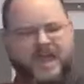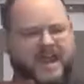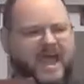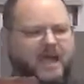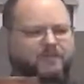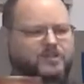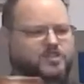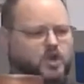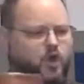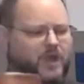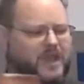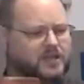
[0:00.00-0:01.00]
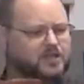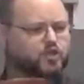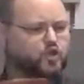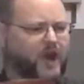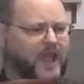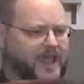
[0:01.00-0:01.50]
and have it so
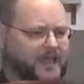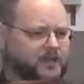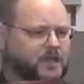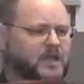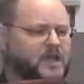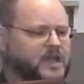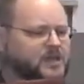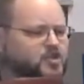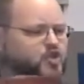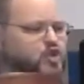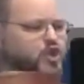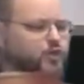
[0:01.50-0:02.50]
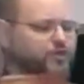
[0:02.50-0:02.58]
ingrained into your